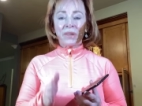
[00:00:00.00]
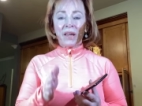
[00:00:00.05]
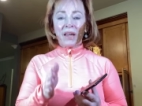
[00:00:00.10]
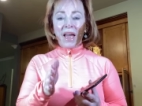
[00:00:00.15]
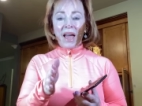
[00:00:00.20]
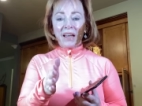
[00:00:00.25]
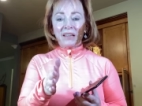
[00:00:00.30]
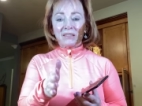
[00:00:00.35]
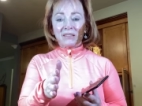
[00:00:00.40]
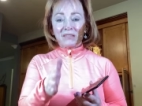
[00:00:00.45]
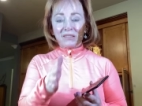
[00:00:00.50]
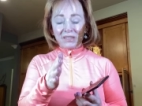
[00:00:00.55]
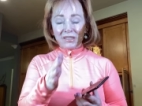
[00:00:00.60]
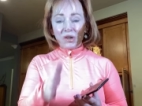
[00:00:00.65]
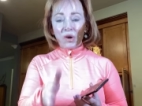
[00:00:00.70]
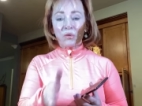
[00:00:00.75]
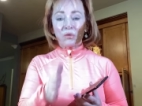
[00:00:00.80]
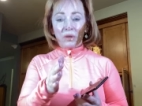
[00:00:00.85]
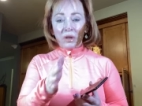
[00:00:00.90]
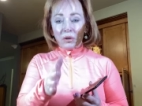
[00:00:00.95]
And
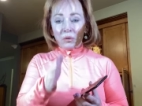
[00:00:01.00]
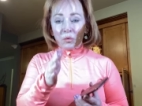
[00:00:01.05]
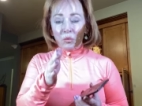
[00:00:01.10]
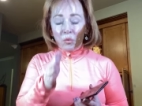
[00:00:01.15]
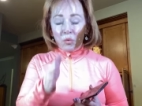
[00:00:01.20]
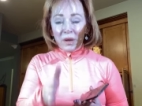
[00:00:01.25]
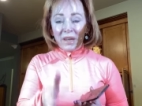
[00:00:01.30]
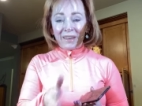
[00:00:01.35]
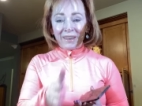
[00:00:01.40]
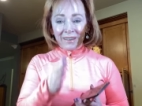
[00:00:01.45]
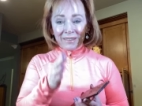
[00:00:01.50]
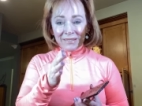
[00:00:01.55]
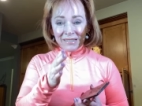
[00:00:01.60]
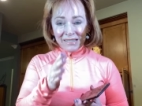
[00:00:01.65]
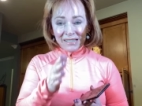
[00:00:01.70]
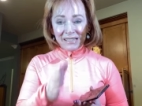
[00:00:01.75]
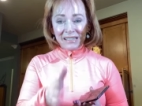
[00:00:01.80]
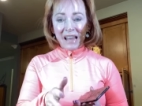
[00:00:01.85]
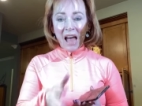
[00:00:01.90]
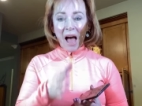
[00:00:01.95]
so we can
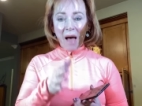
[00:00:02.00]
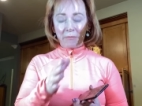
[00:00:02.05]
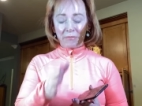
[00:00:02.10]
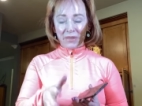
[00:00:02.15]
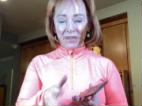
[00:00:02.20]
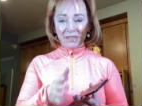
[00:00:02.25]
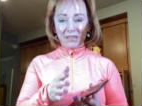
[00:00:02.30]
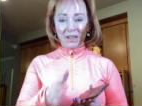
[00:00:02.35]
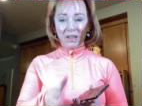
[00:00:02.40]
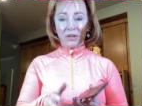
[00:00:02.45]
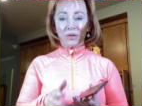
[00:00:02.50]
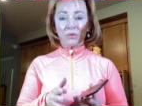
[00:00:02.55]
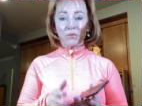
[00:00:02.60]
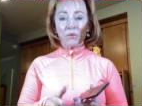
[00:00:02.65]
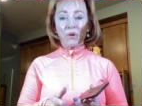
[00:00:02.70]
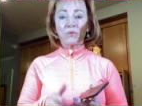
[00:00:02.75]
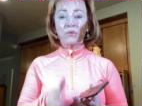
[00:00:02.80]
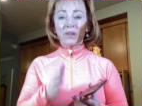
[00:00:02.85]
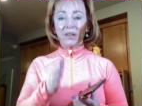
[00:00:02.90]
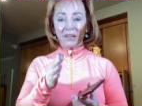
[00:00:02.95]
stop this
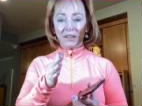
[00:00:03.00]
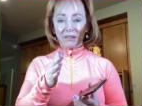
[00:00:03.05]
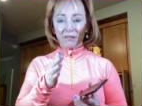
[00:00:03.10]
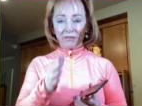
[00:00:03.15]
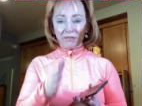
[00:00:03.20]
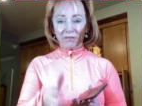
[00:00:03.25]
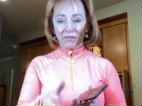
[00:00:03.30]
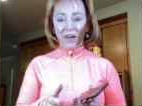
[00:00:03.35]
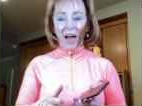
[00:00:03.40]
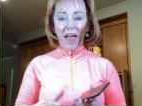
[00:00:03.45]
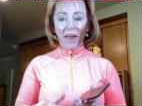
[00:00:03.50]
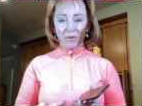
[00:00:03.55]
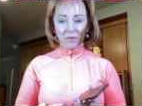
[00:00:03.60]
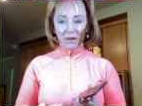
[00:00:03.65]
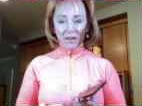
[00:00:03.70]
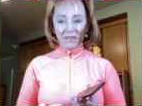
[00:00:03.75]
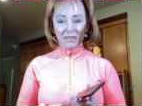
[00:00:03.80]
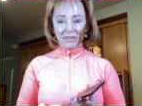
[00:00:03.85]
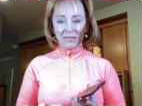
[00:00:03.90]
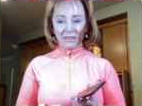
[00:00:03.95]

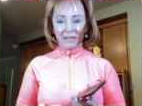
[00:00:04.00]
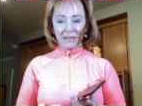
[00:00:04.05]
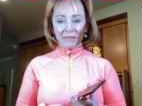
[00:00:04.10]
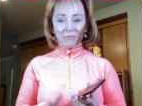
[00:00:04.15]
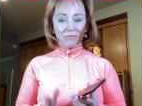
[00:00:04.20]
coronavirus